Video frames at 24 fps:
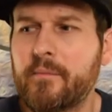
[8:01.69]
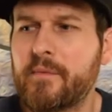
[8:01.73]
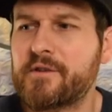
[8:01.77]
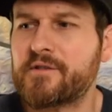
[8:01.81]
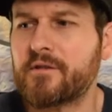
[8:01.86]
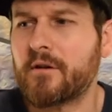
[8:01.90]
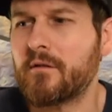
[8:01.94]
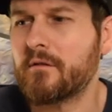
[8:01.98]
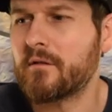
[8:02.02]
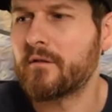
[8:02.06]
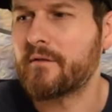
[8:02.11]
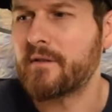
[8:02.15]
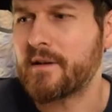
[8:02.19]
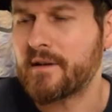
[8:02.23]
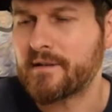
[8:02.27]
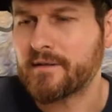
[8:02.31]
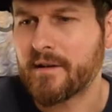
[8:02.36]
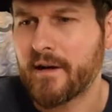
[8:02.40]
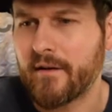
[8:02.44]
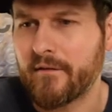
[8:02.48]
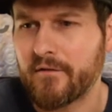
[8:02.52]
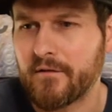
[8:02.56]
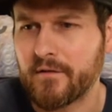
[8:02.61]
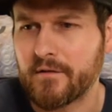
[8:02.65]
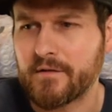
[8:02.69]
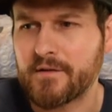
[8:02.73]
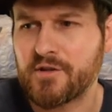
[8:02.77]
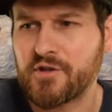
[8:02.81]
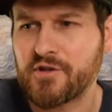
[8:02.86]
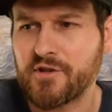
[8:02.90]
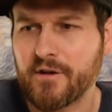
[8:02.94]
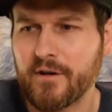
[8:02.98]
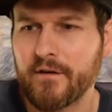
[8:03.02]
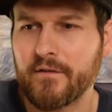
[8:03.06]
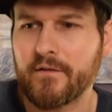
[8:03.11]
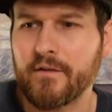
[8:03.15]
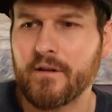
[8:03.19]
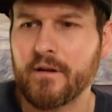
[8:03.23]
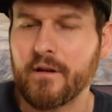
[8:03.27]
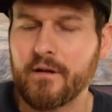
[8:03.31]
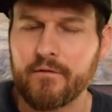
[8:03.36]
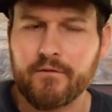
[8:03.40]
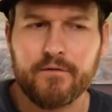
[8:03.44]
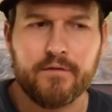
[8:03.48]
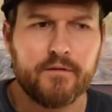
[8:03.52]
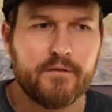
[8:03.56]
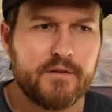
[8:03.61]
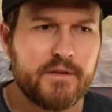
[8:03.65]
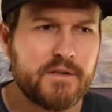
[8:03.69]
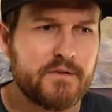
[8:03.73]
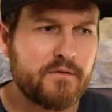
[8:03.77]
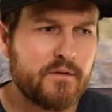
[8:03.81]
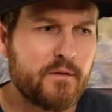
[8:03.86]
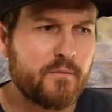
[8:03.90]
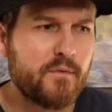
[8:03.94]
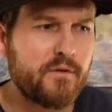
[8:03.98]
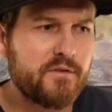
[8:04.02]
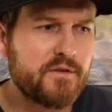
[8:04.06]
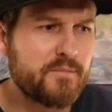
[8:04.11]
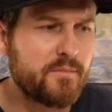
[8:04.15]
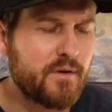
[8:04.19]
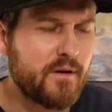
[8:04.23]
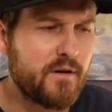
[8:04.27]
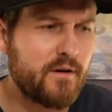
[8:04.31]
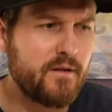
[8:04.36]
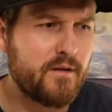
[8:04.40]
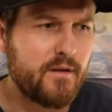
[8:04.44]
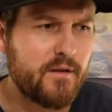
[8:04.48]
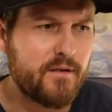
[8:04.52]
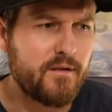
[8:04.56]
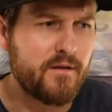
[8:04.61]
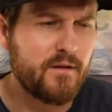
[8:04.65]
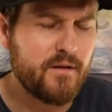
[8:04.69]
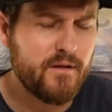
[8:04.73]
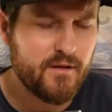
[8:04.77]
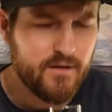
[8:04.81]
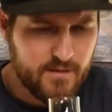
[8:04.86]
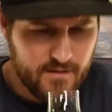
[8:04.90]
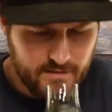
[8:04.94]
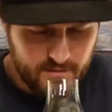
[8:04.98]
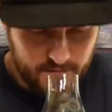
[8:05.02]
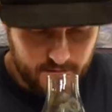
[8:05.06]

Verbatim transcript: much all of these have a sherry influence for the most part, I think.